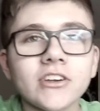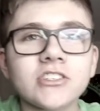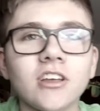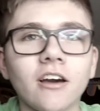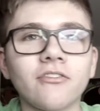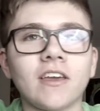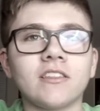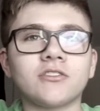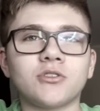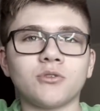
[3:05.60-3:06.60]
of our stuff
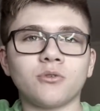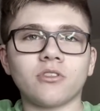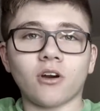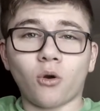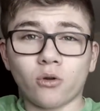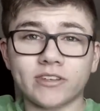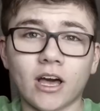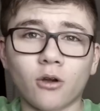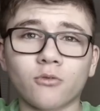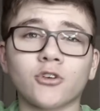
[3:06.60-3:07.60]
into the
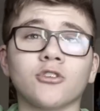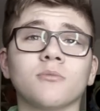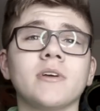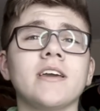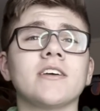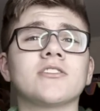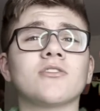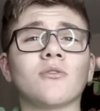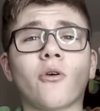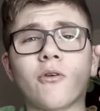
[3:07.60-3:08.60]
hotel room
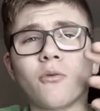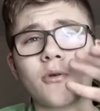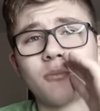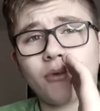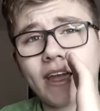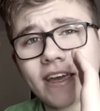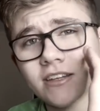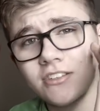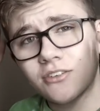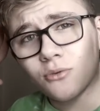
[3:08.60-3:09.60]
so no one would break
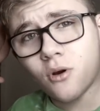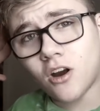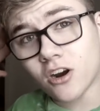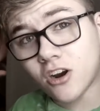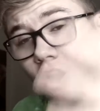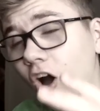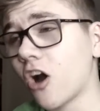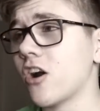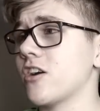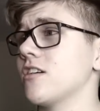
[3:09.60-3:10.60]
into our
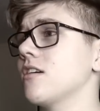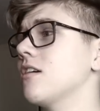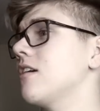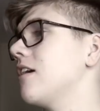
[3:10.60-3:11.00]
car.